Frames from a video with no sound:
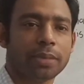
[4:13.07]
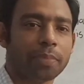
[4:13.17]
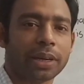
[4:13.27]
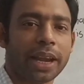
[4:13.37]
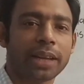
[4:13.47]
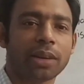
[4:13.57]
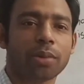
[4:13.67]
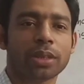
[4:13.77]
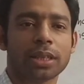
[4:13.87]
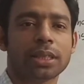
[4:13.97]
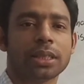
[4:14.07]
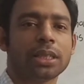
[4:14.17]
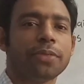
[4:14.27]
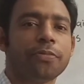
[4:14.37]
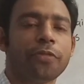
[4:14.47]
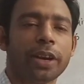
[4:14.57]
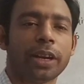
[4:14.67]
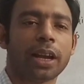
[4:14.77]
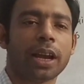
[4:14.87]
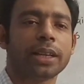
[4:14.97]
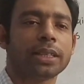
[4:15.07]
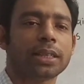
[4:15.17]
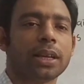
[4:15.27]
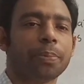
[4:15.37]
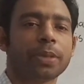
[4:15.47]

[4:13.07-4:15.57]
but heterogeneous is different kinds of